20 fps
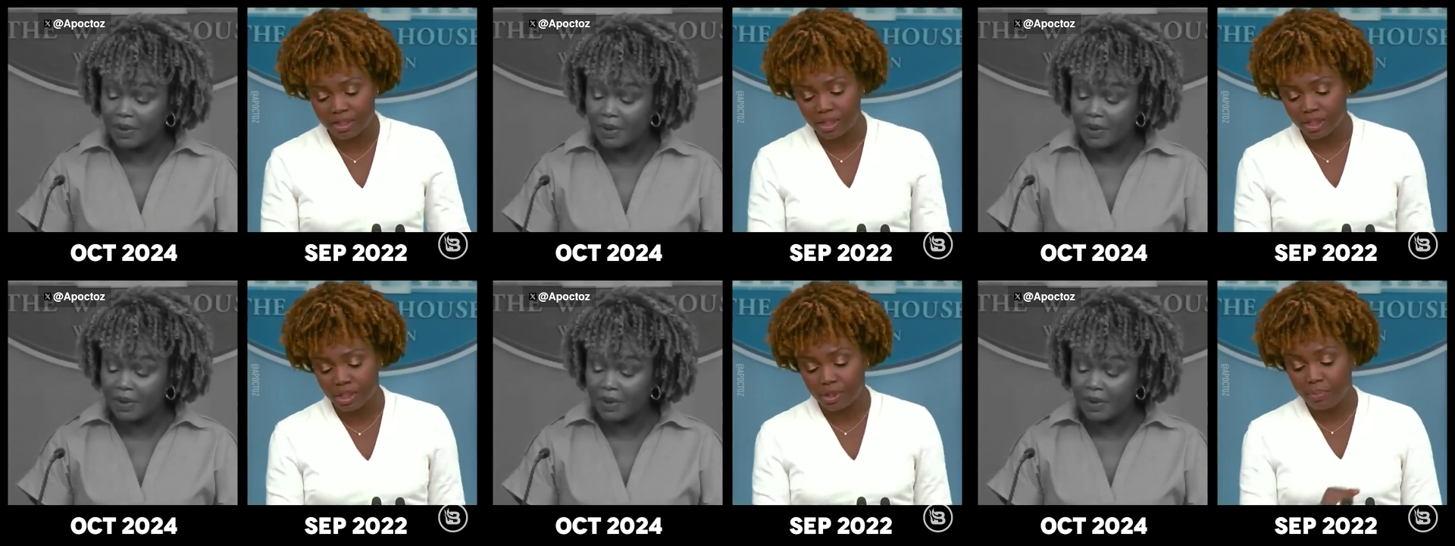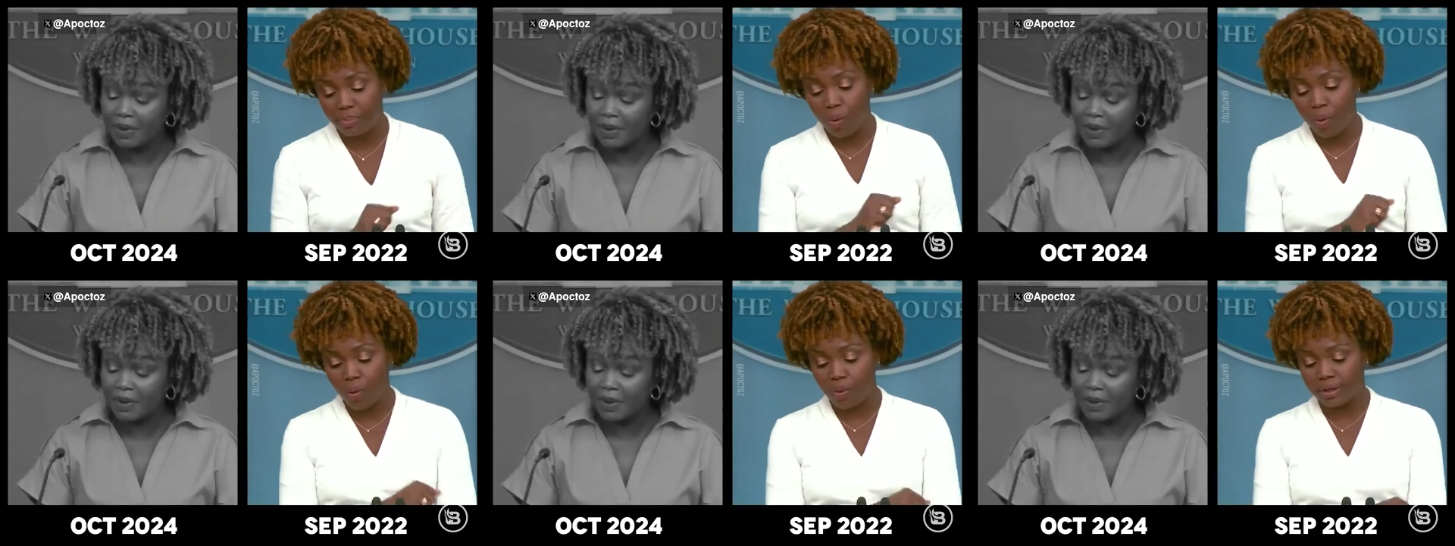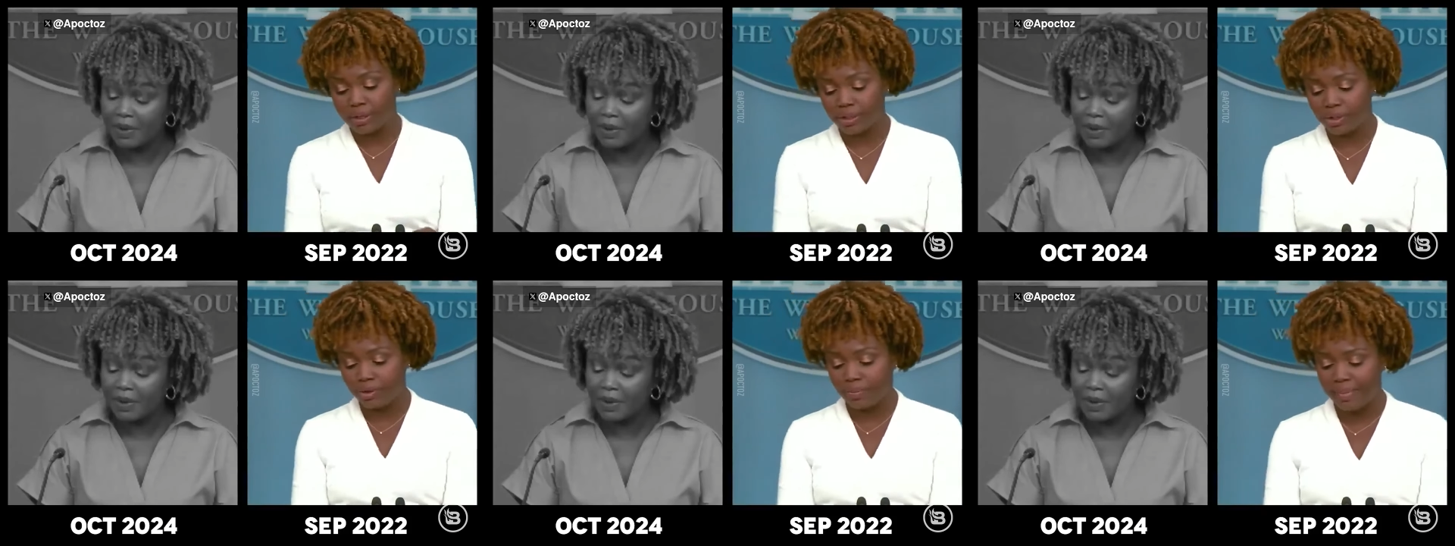Speaker 1: uh, to
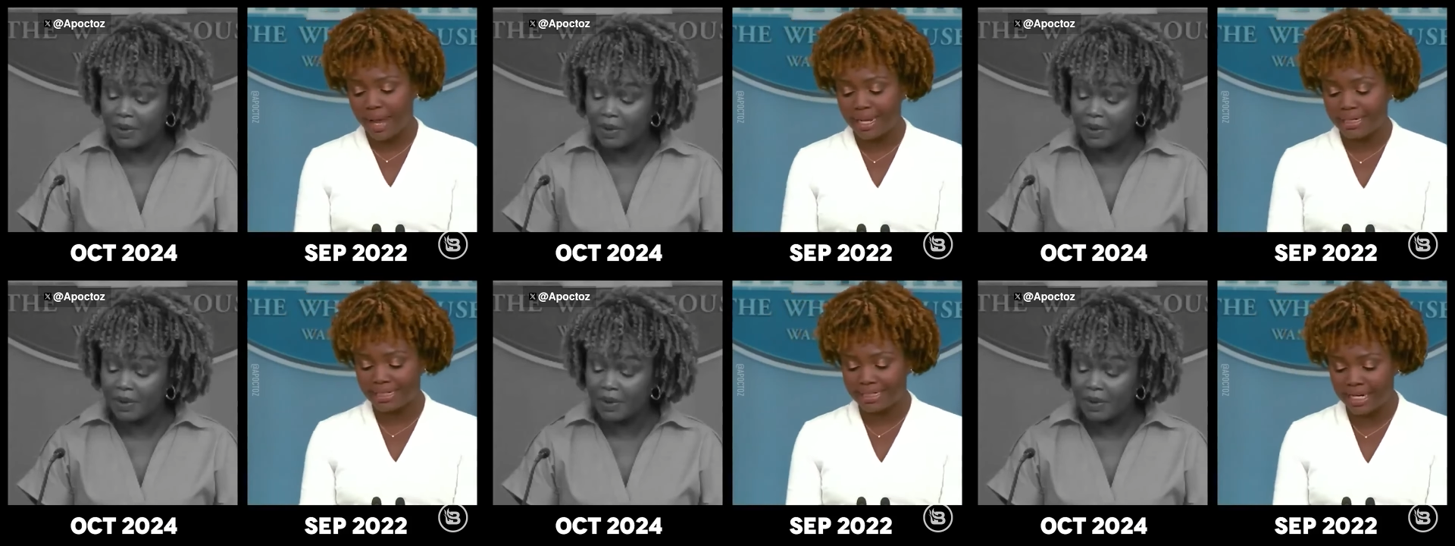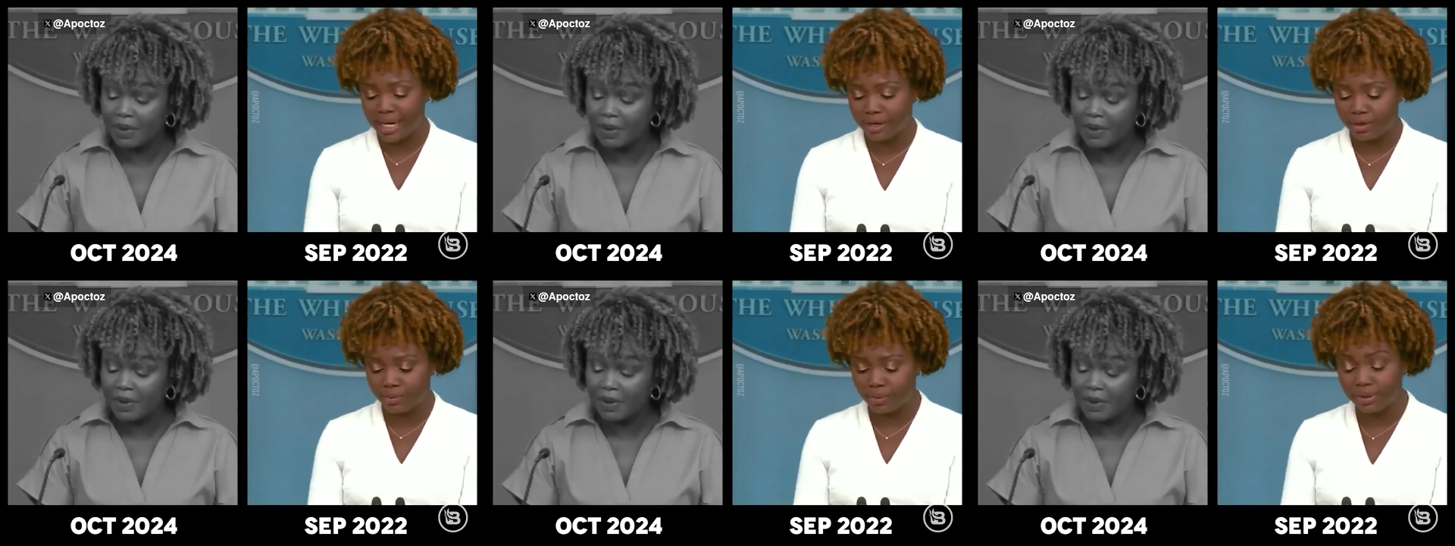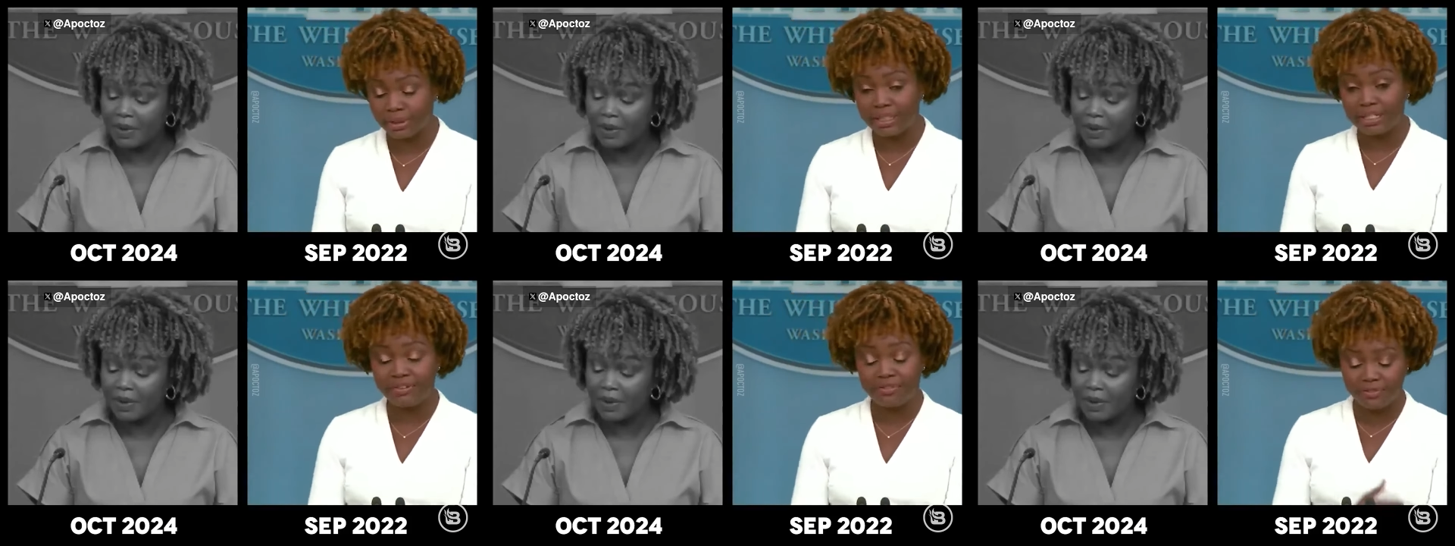support
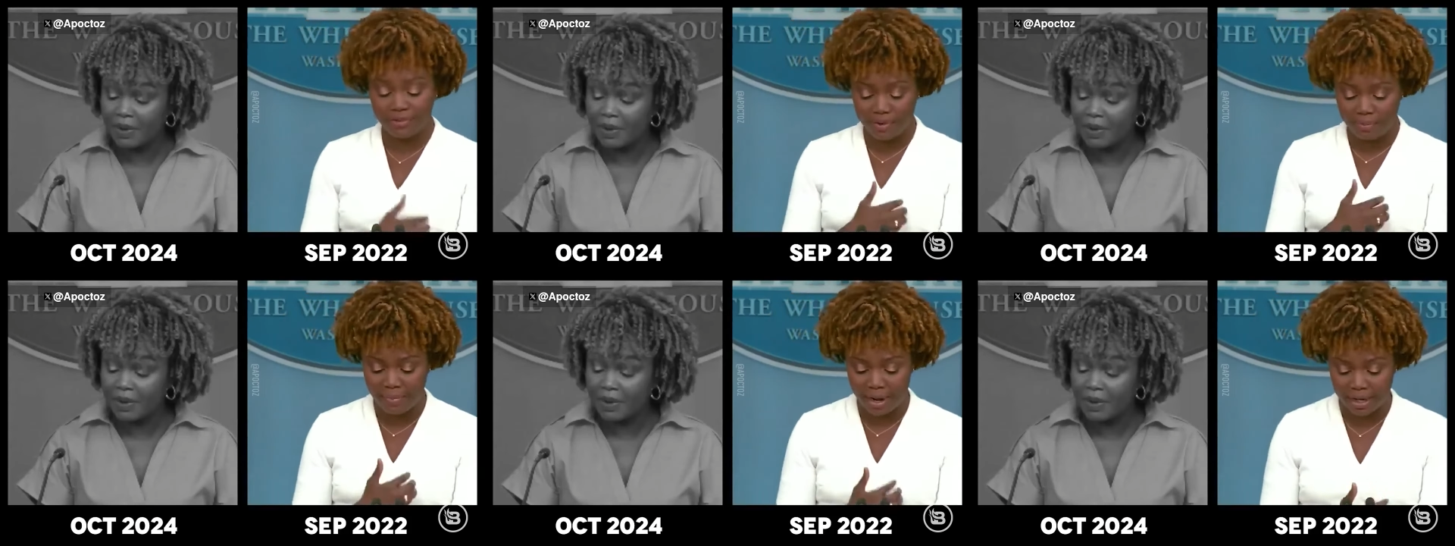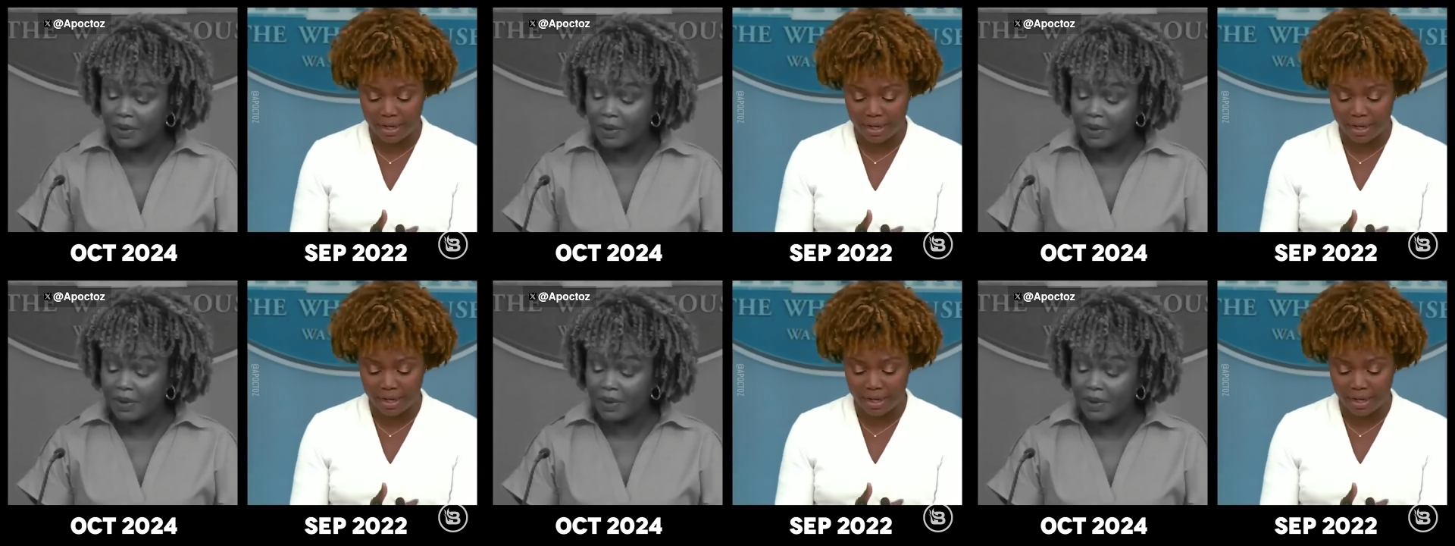humanitarian relief